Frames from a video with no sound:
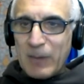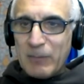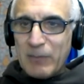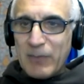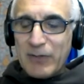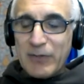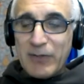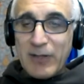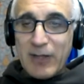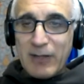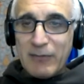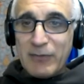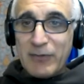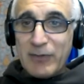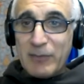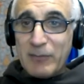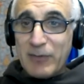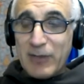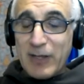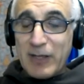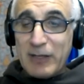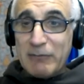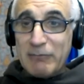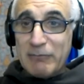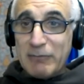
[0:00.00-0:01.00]
must have some
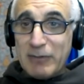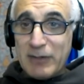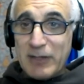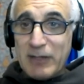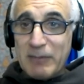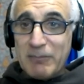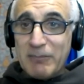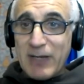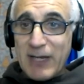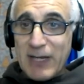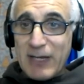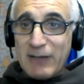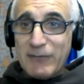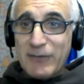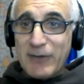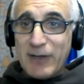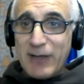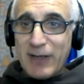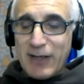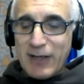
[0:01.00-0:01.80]
like really mafia